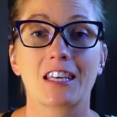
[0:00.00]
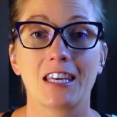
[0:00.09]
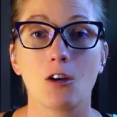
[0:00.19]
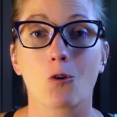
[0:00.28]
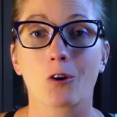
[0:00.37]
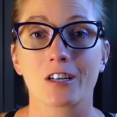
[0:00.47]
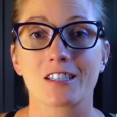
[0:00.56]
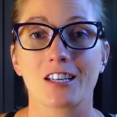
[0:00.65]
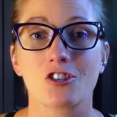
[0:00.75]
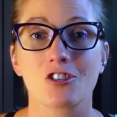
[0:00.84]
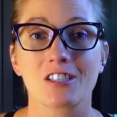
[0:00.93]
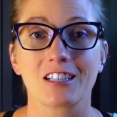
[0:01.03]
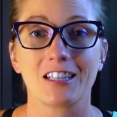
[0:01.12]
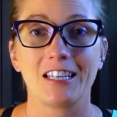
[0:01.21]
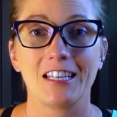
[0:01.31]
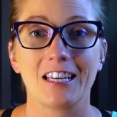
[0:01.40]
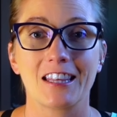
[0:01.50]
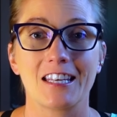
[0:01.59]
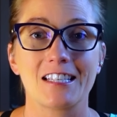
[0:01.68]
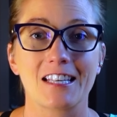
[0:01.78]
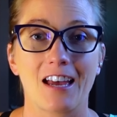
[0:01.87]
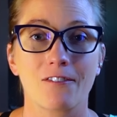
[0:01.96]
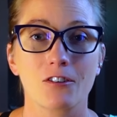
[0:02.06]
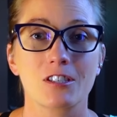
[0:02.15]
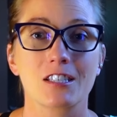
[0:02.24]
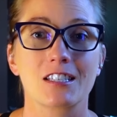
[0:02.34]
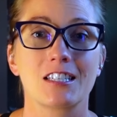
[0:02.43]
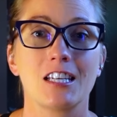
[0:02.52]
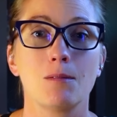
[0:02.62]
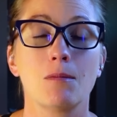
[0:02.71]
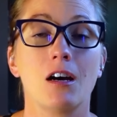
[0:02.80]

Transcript: key organizations leading these efforts is a team